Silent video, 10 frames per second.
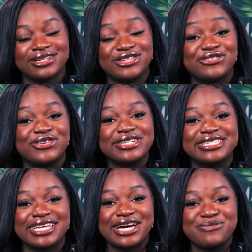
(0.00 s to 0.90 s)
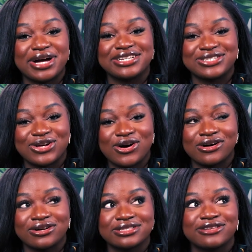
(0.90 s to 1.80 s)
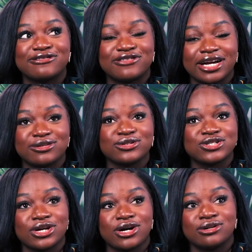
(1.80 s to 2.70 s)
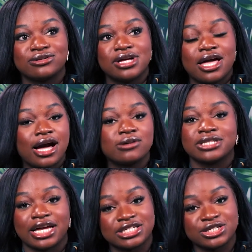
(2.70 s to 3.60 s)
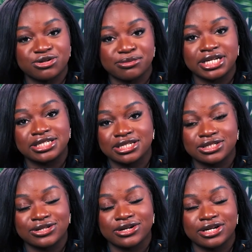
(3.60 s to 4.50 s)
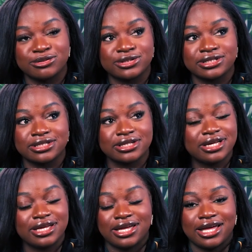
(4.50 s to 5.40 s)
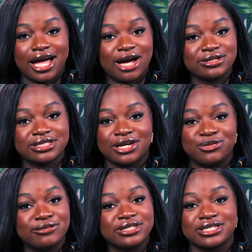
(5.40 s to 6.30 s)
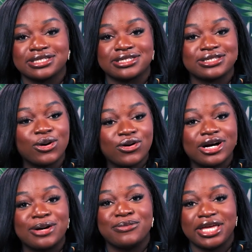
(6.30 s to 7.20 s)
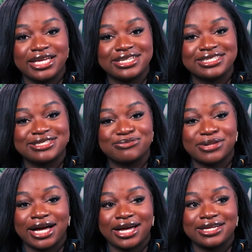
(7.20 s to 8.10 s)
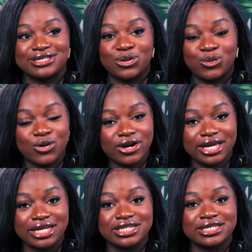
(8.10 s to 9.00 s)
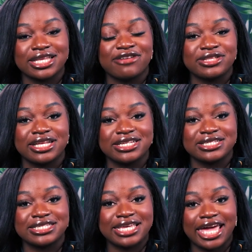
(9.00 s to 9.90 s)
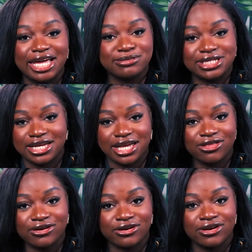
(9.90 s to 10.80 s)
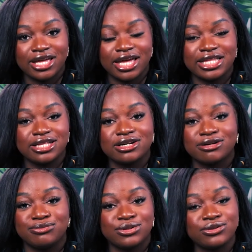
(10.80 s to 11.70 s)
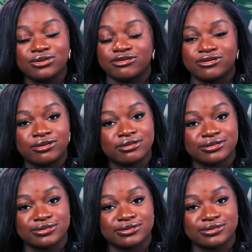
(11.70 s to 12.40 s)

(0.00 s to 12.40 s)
the first time I saw the final show, I was actually with my sister. It was I was we were just so amazed by the work. It just everything just came together and it looked beautiful.